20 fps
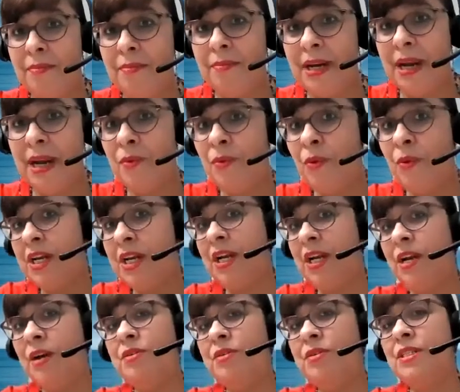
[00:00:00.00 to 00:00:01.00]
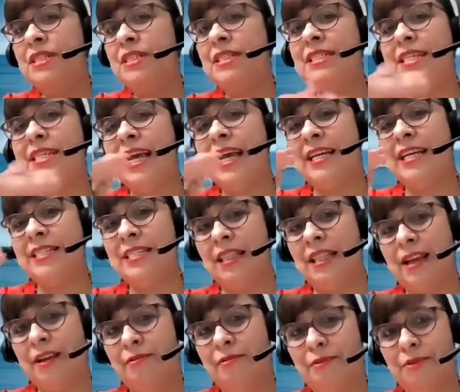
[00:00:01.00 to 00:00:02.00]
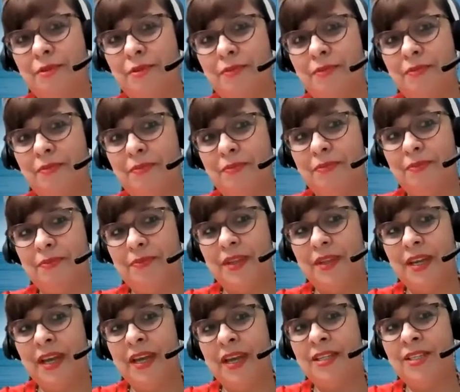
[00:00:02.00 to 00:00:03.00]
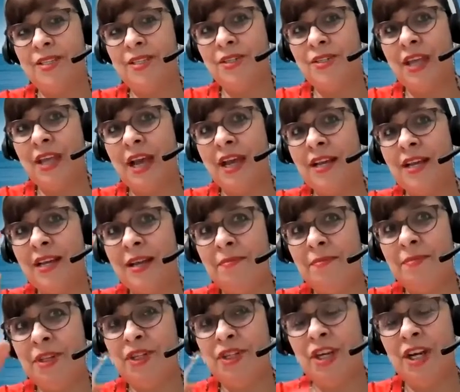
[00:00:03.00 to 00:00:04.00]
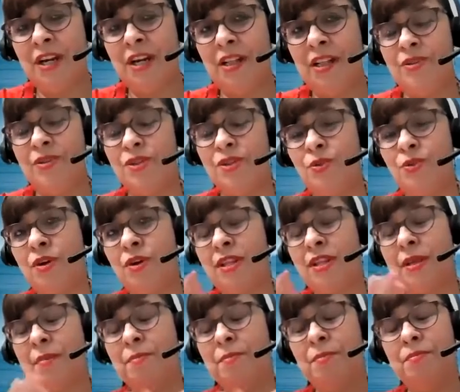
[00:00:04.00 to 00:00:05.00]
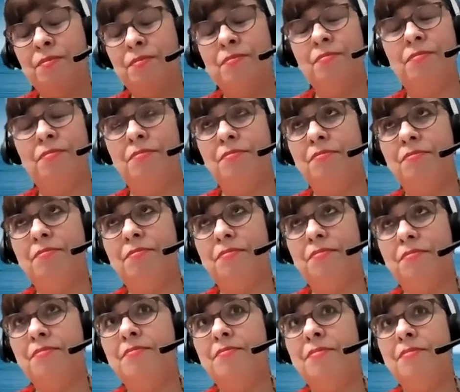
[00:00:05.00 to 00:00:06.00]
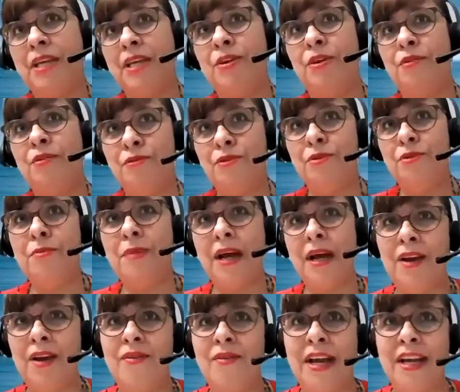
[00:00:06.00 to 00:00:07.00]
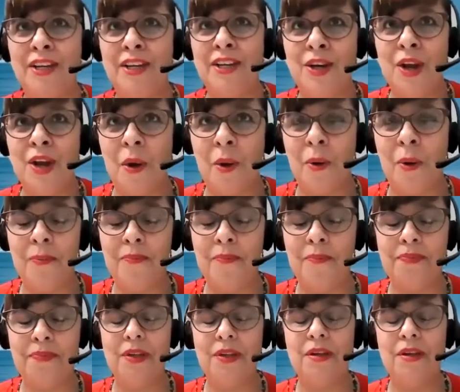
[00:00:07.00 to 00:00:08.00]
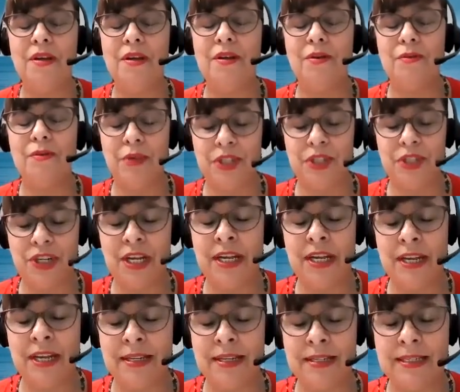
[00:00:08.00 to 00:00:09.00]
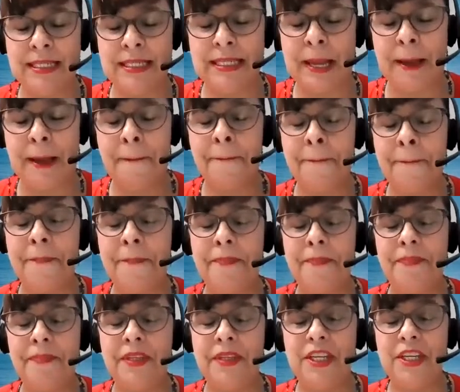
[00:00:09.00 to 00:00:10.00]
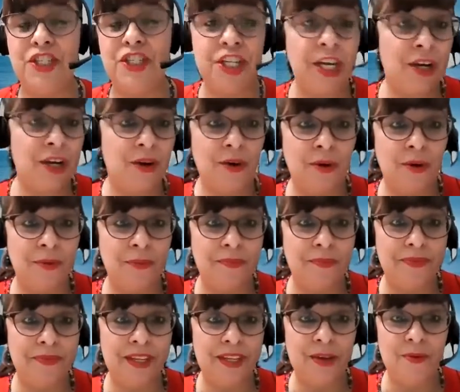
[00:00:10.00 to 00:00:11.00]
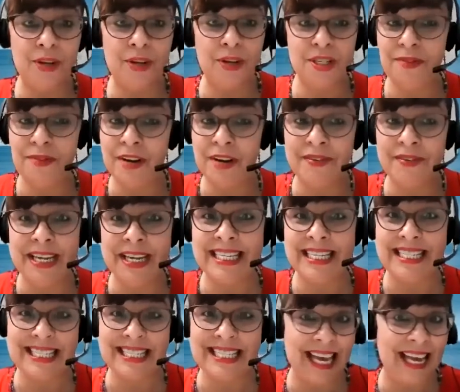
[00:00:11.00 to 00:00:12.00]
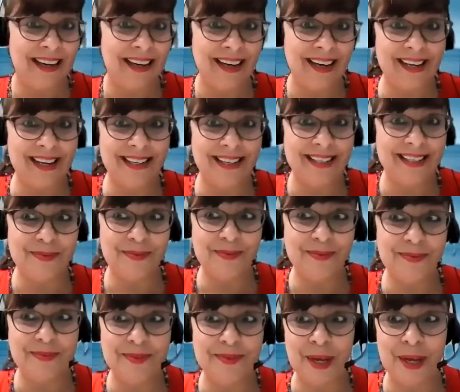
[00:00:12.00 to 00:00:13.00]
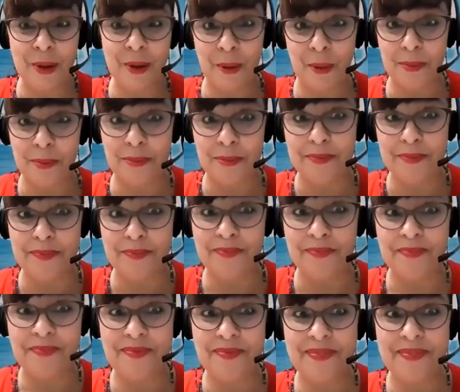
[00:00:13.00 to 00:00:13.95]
But I want to go to the next level. And to do that, let me share a little story that many of you might already know, which is Chico. He was very excited at home.